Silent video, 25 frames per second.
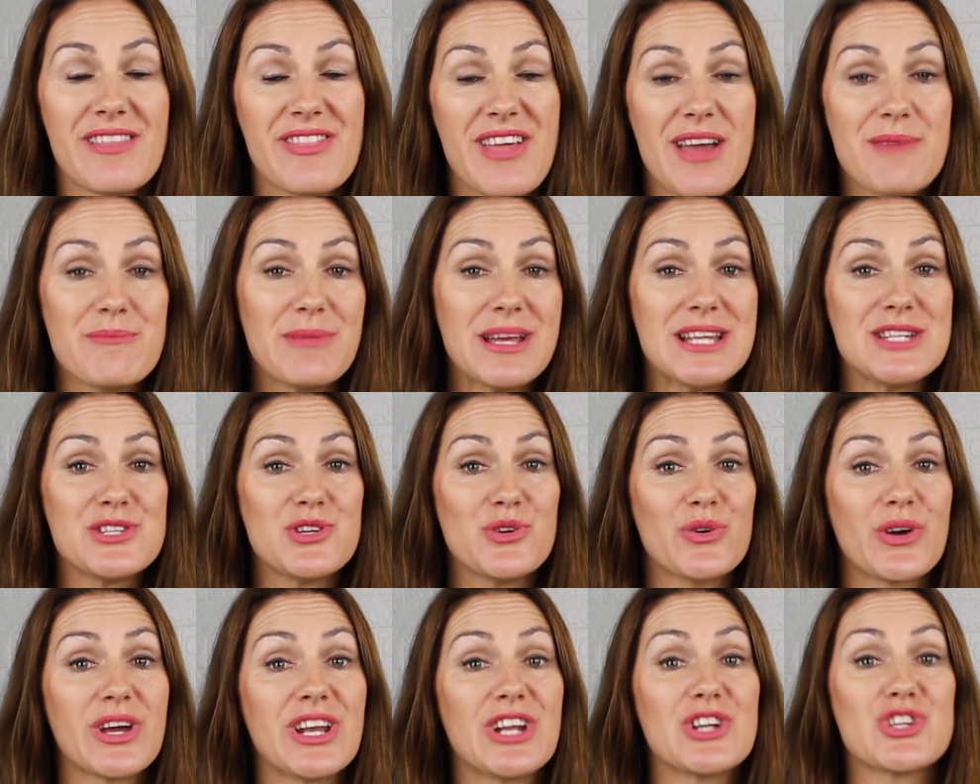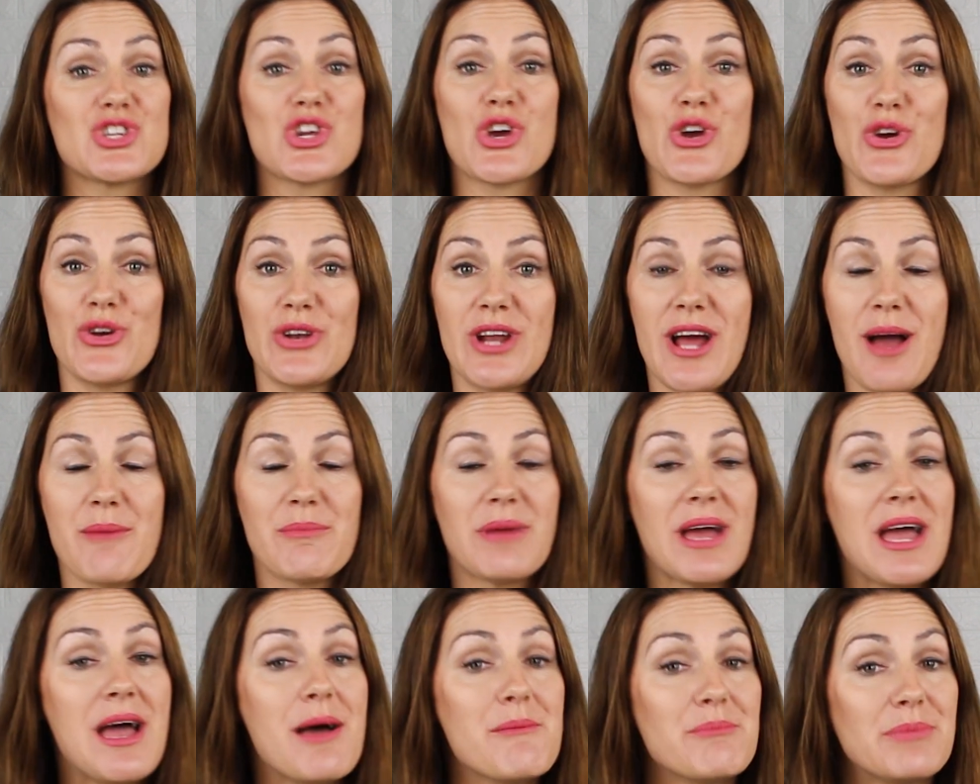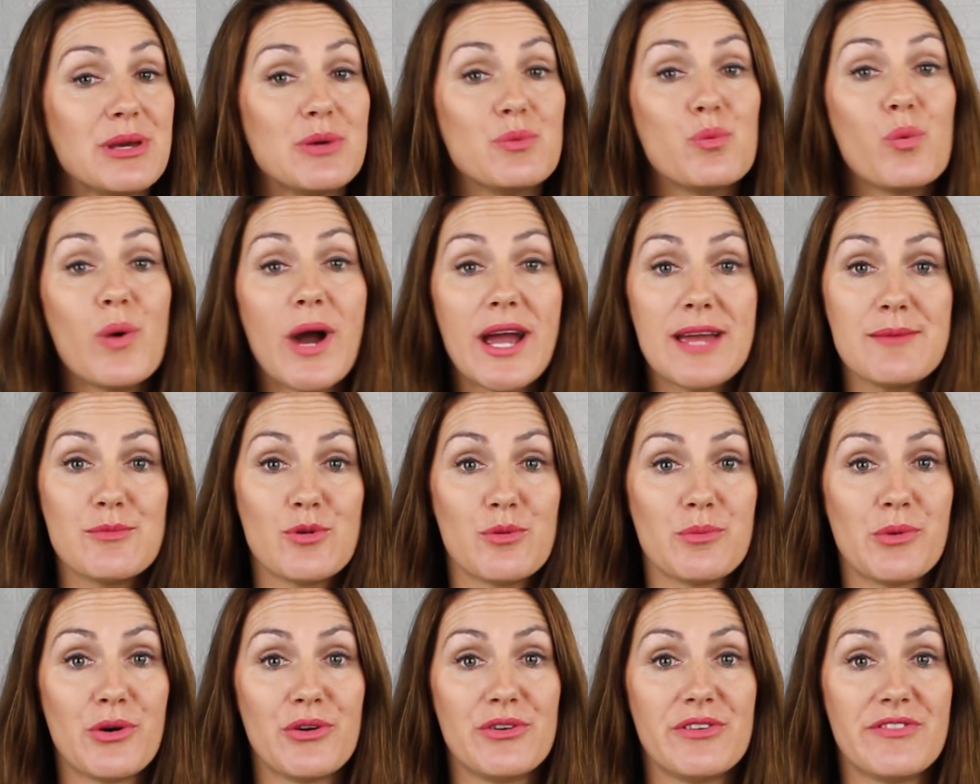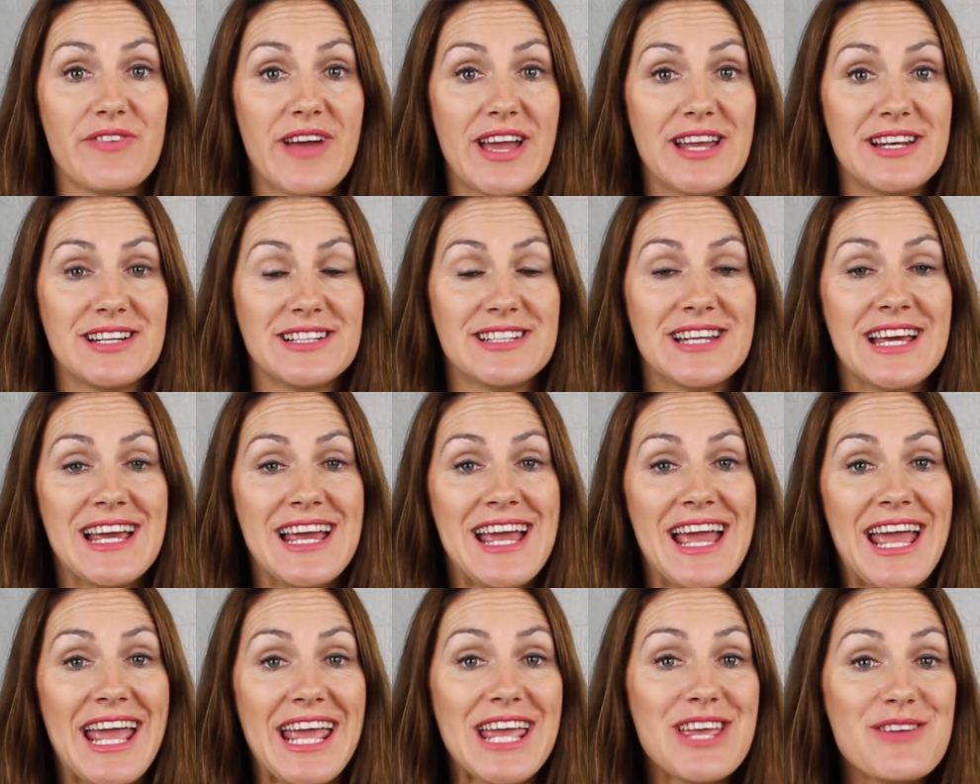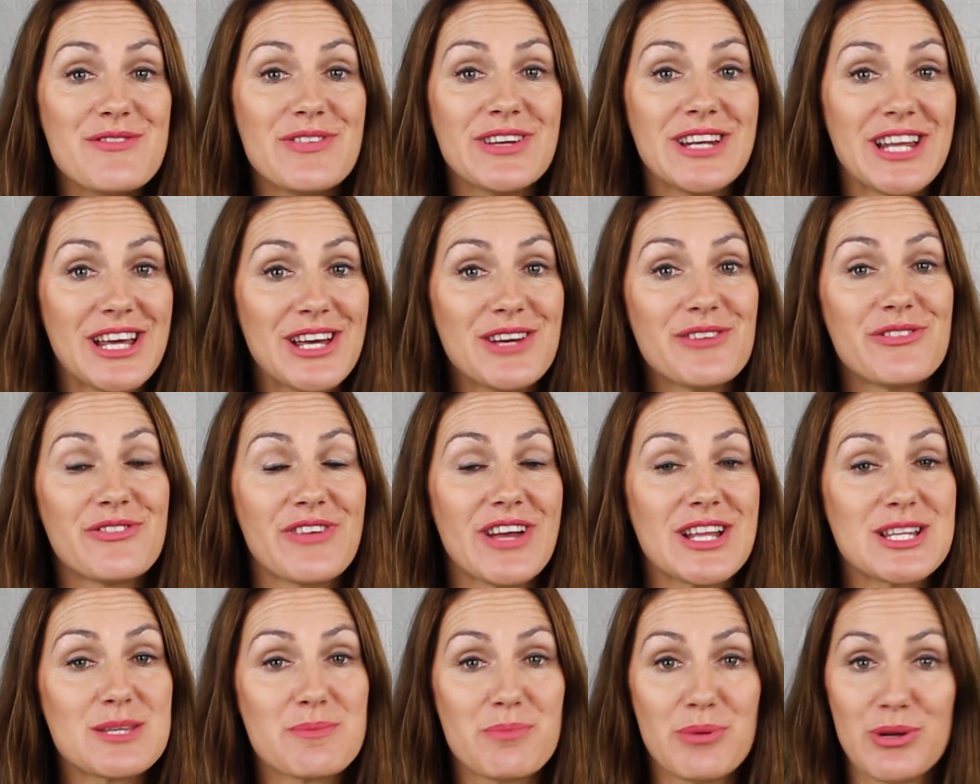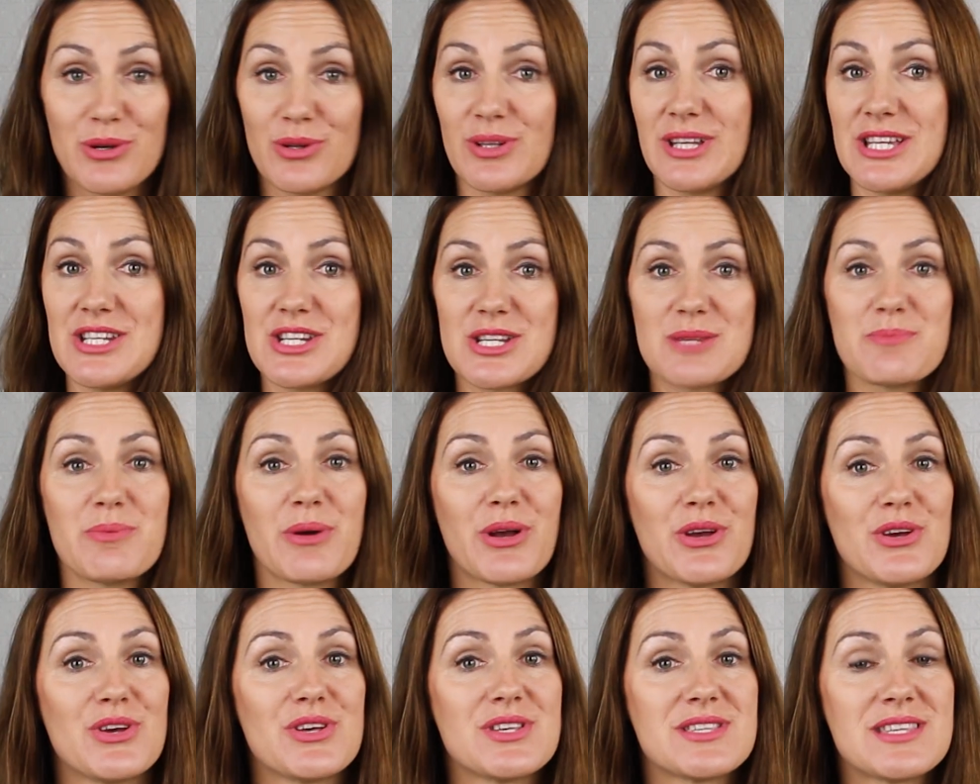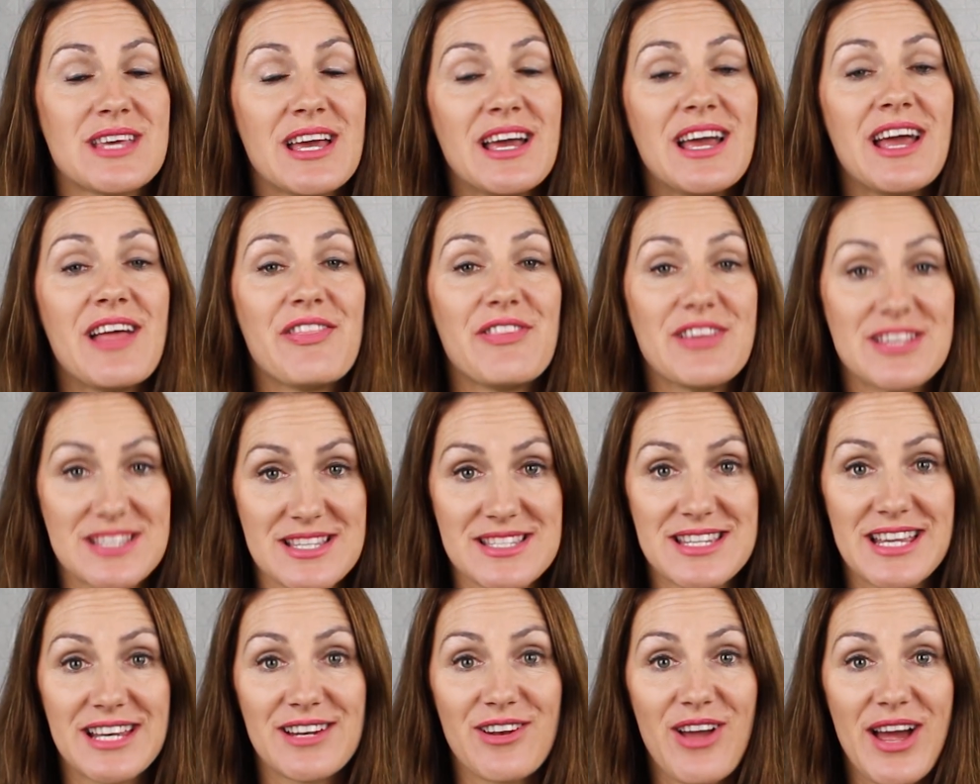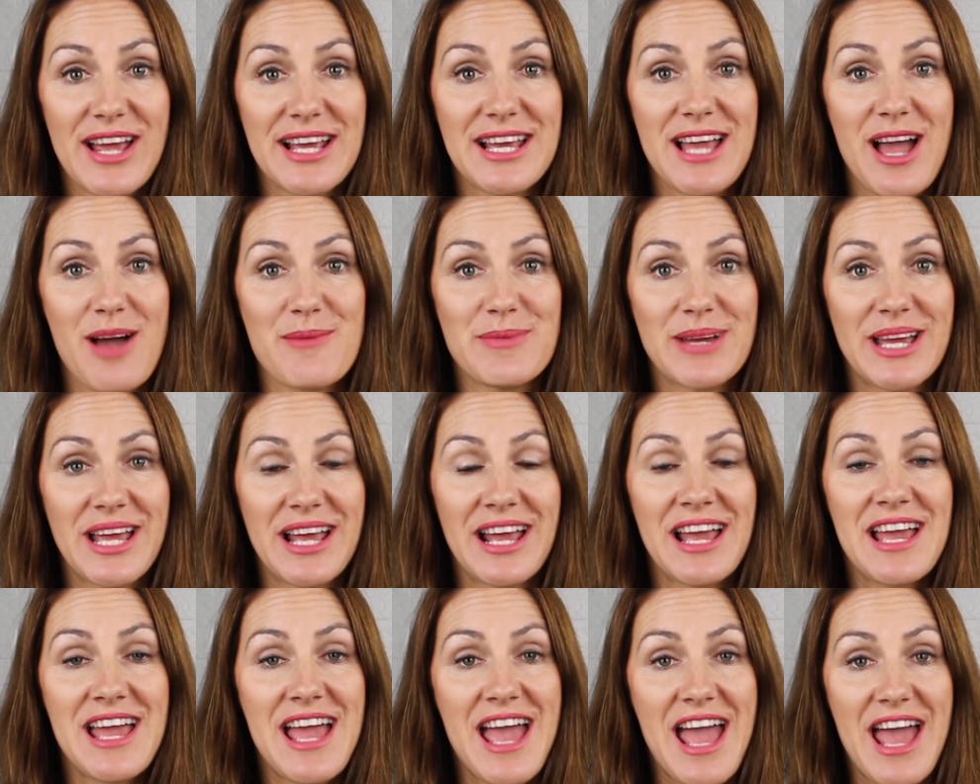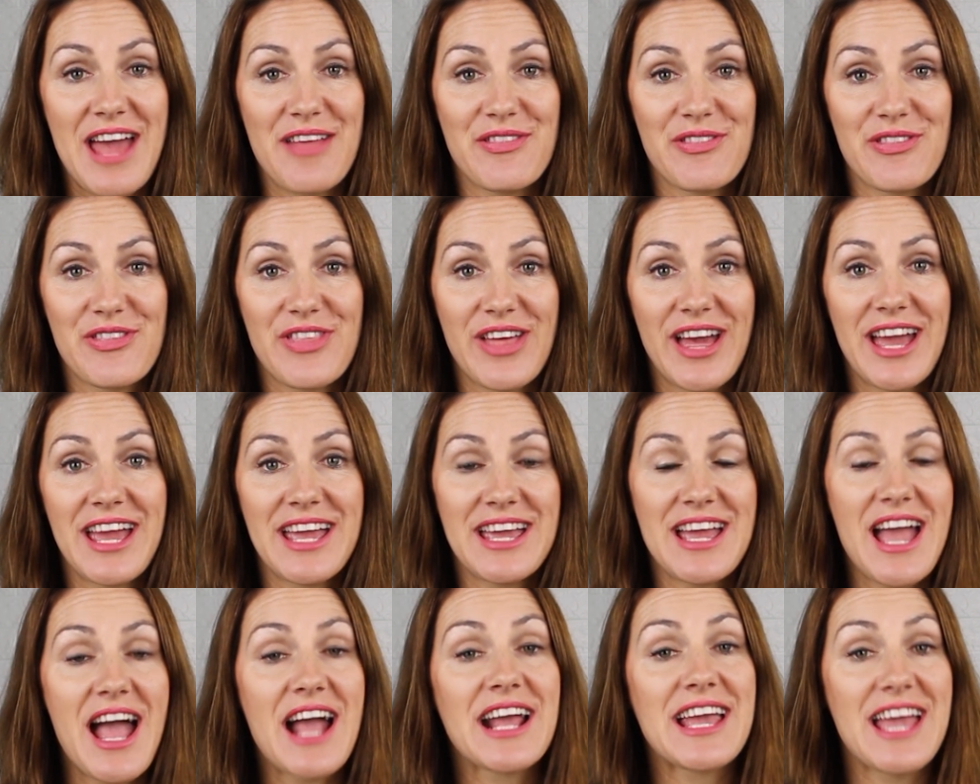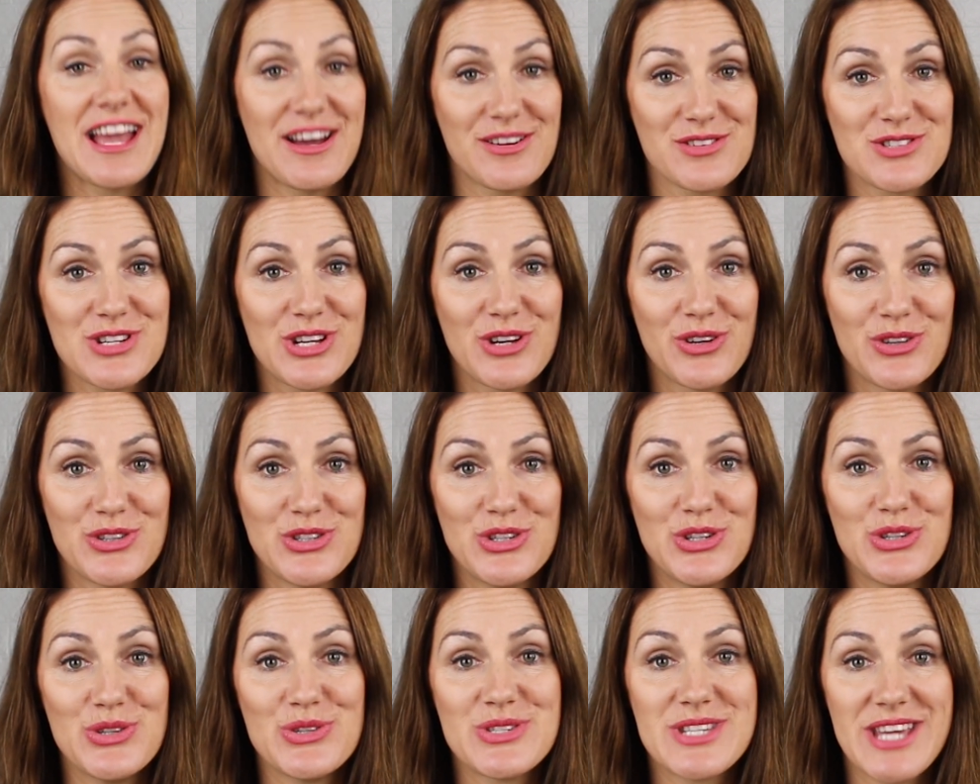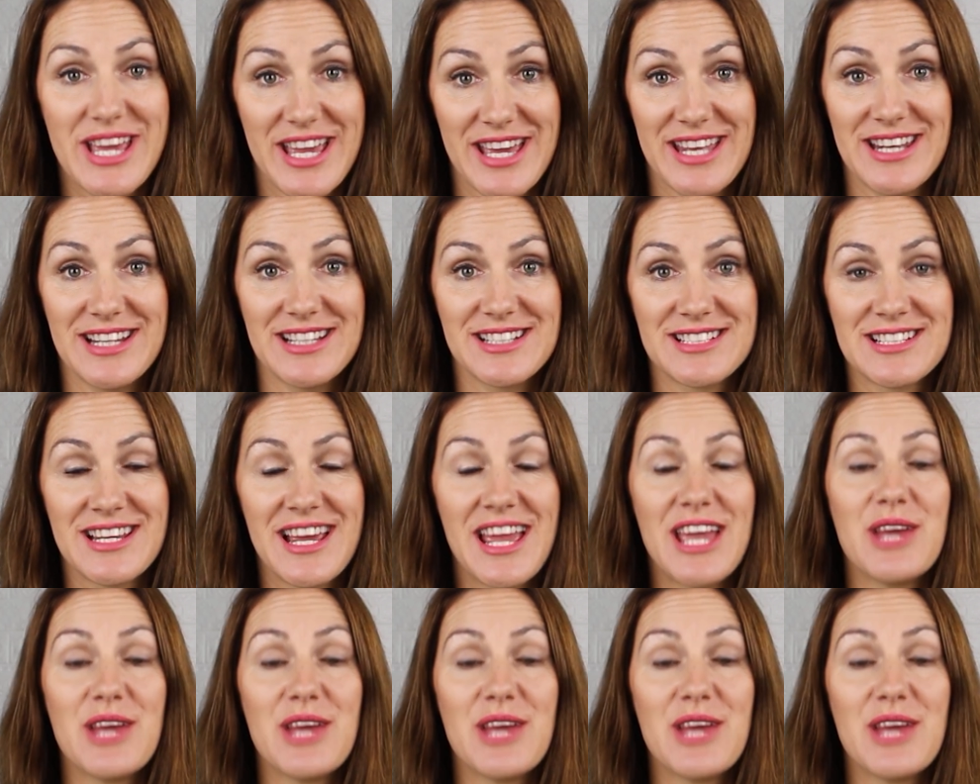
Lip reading: That means you're going to turn up, be way more motivated, even if it's purely just because there's a deadline coming and they are counting on you to hit it.